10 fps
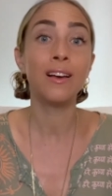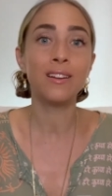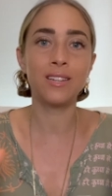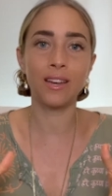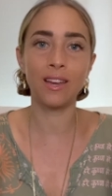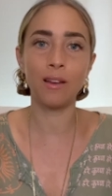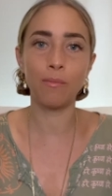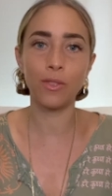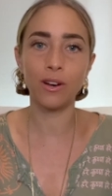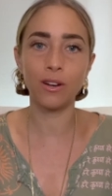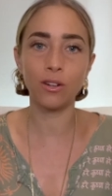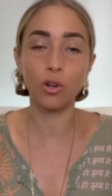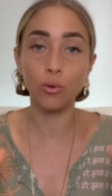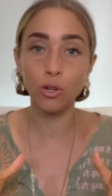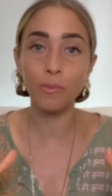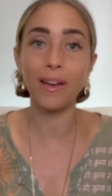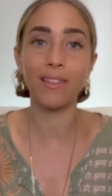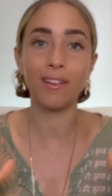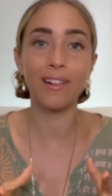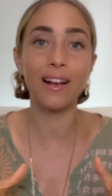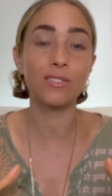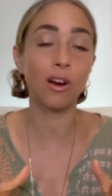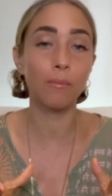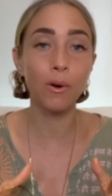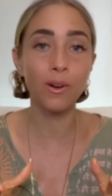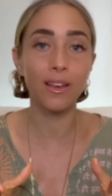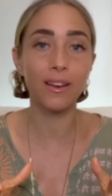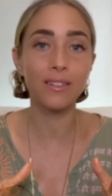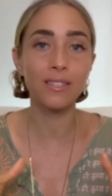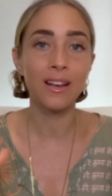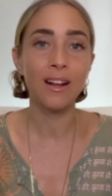to keep the group and the class harmonious.